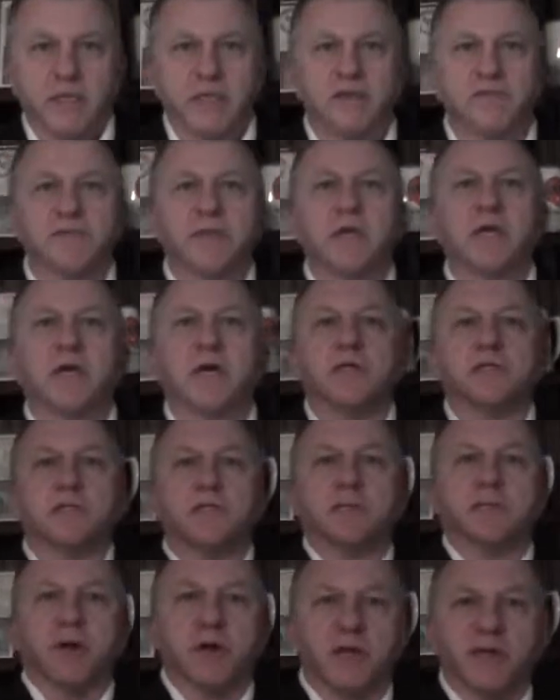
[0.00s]
Give the
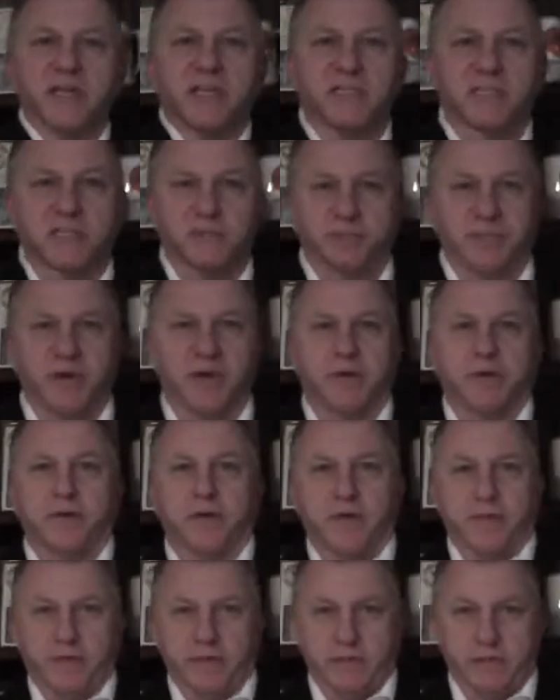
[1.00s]
customer an
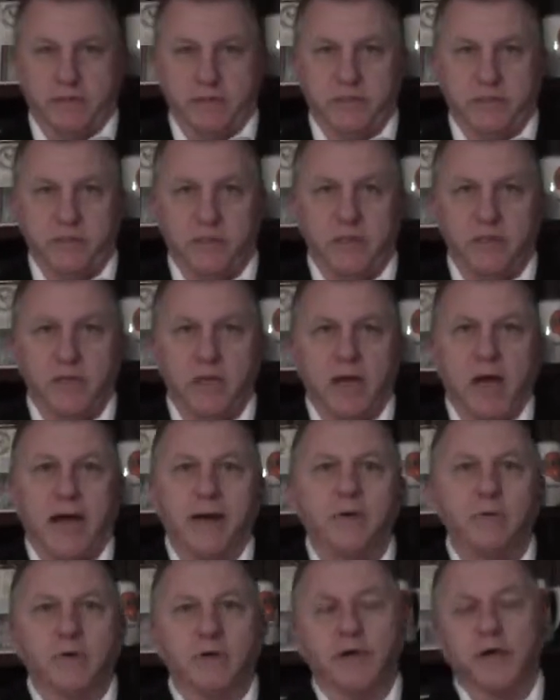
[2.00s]
experience.
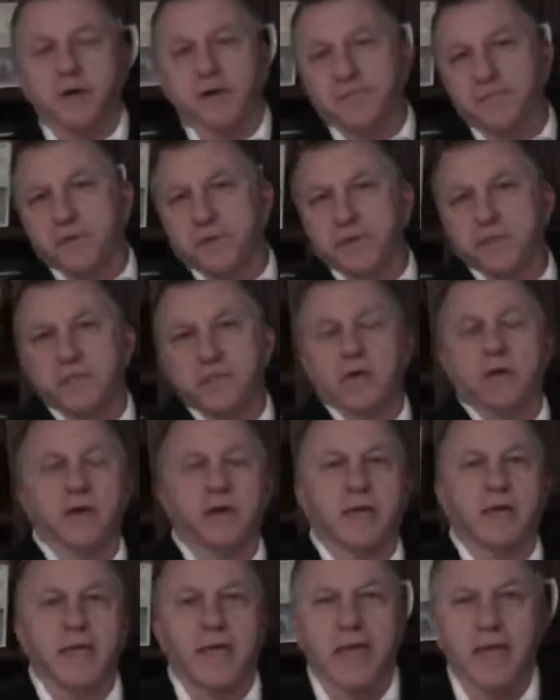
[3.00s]
I don't care if you're
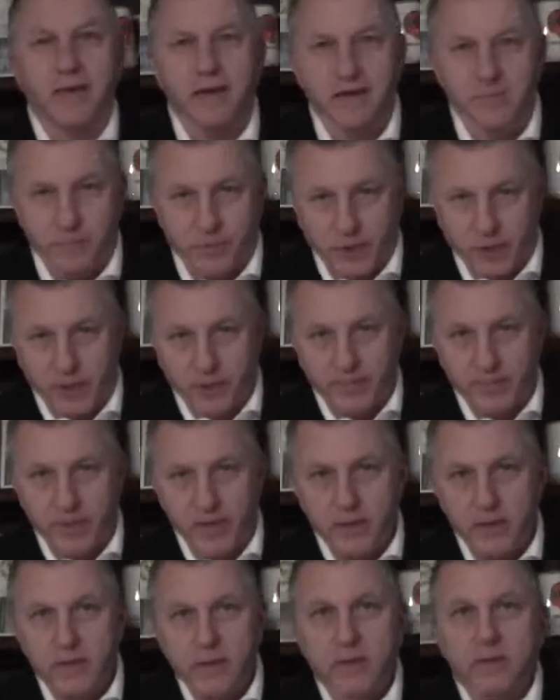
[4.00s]
selling a camera.
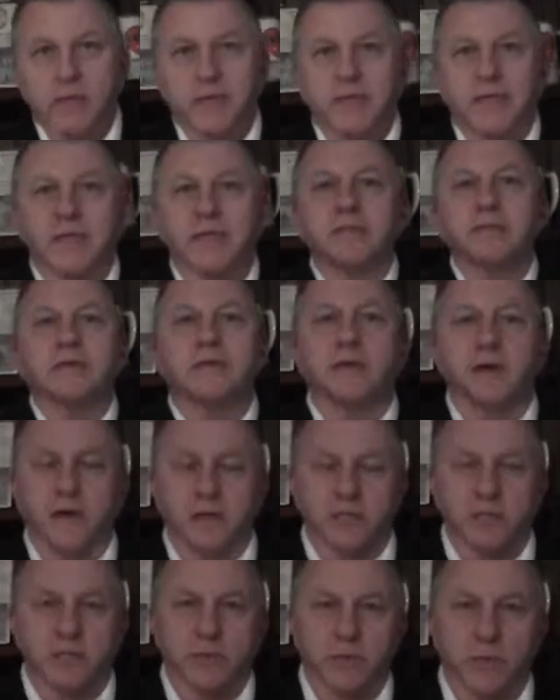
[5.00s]
Get the
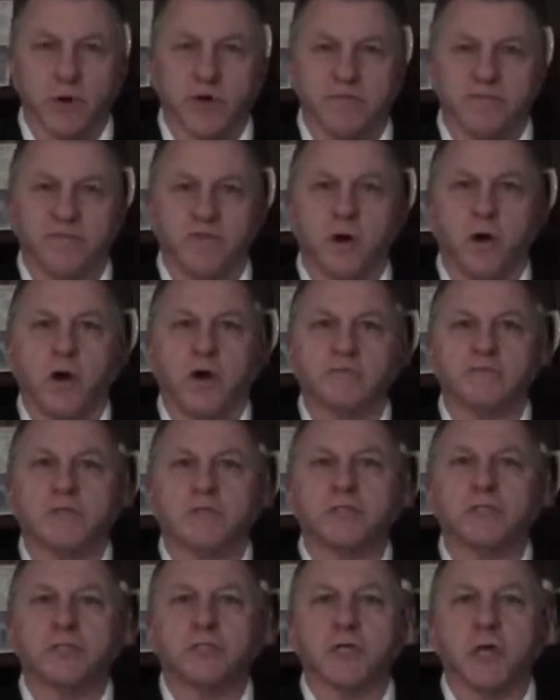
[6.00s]
customer involved
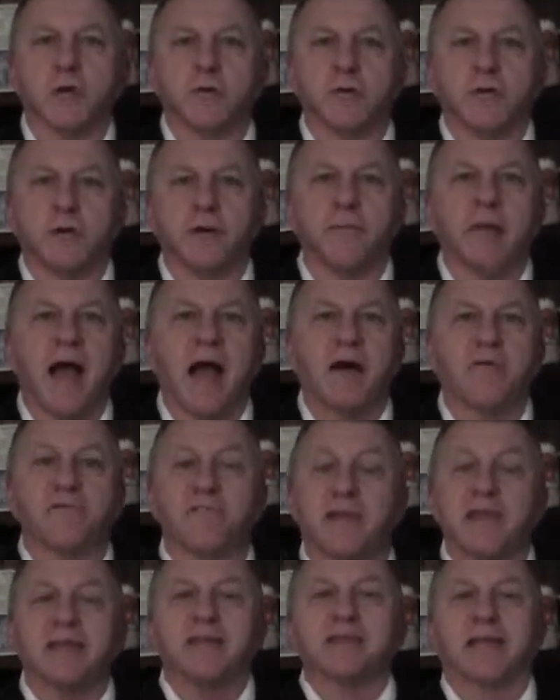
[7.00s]
and show them how
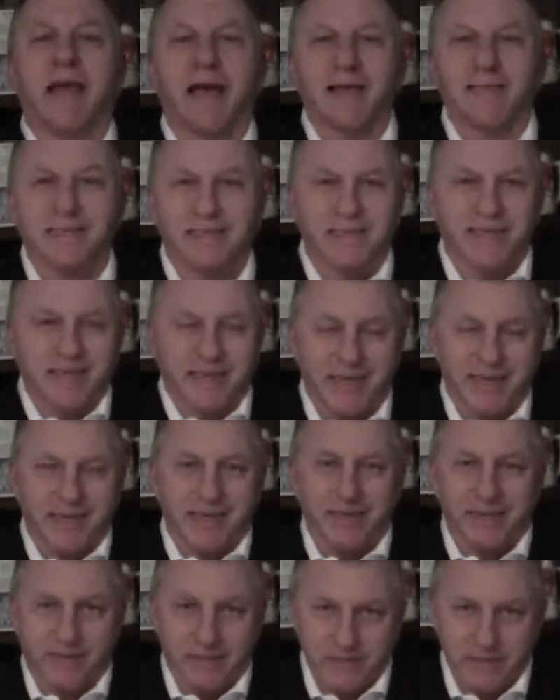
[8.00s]
fantastic it
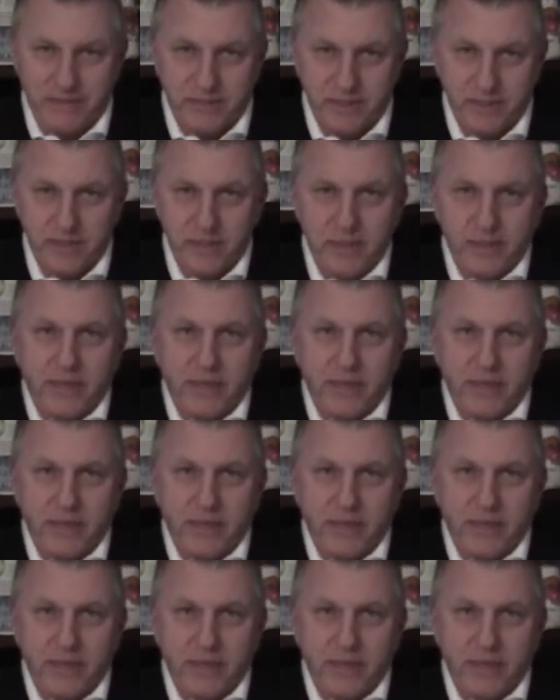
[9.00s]
is.